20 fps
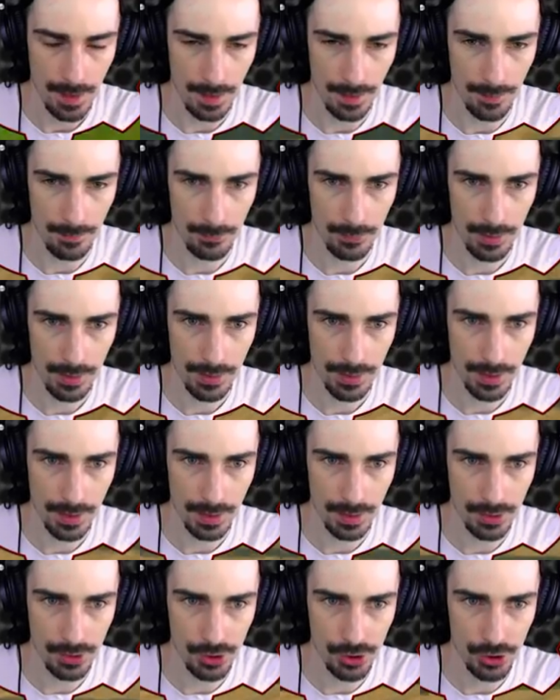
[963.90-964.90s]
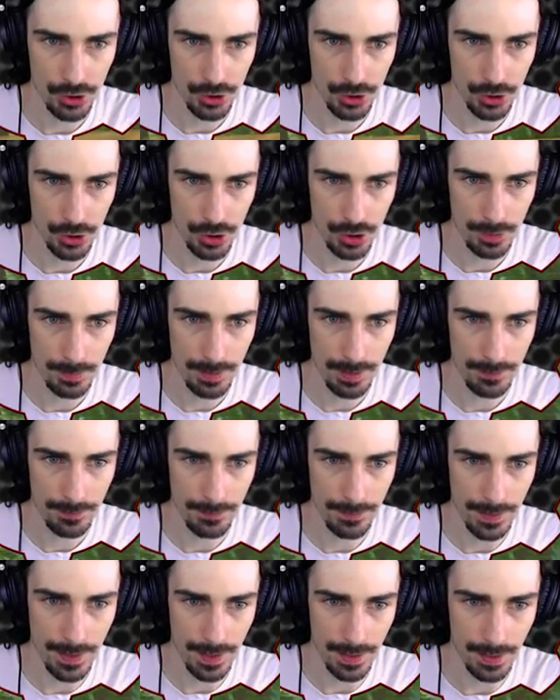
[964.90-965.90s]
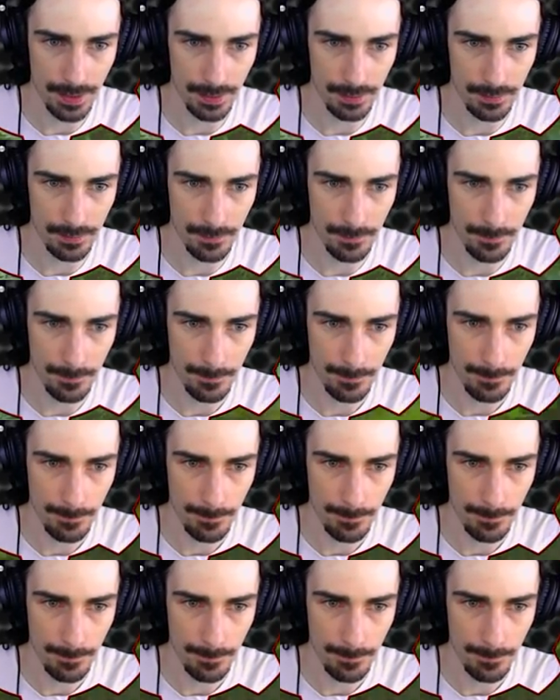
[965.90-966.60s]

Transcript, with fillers: Everything should be fine.